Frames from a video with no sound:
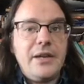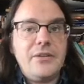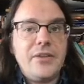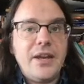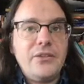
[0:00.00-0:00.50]
and
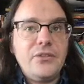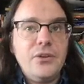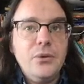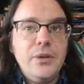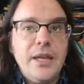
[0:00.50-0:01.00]
thanks
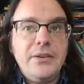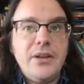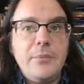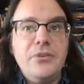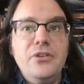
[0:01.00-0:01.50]
to
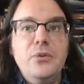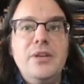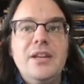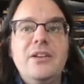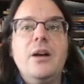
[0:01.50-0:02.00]
GitHub's new
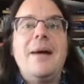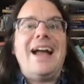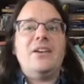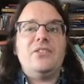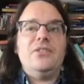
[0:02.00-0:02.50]
GitHub
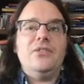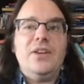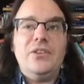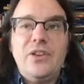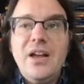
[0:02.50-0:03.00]
Actions
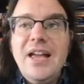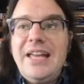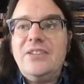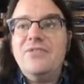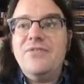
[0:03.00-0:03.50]
feature,
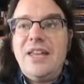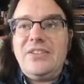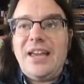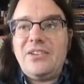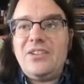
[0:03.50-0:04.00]
it's, it's
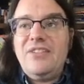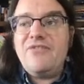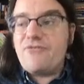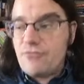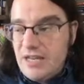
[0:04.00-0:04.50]
actually
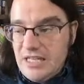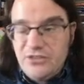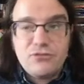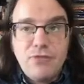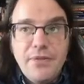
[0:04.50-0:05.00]
free
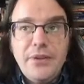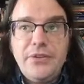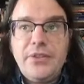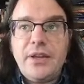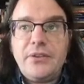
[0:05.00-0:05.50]
to run
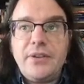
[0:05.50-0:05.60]
these things